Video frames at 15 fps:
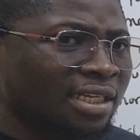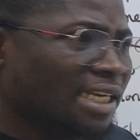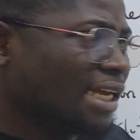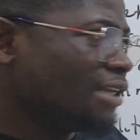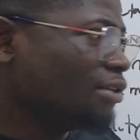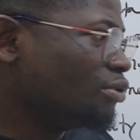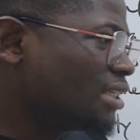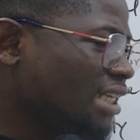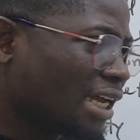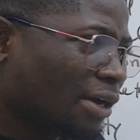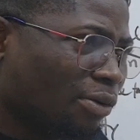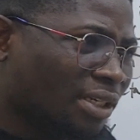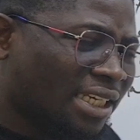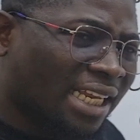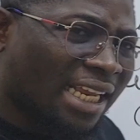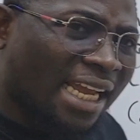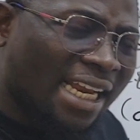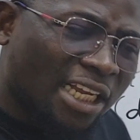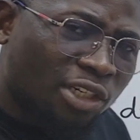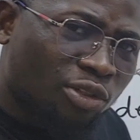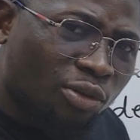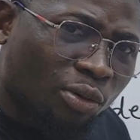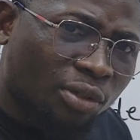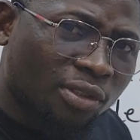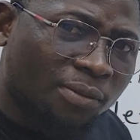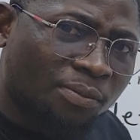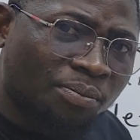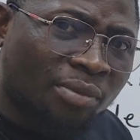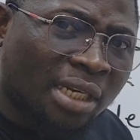Then you see that what, the electrons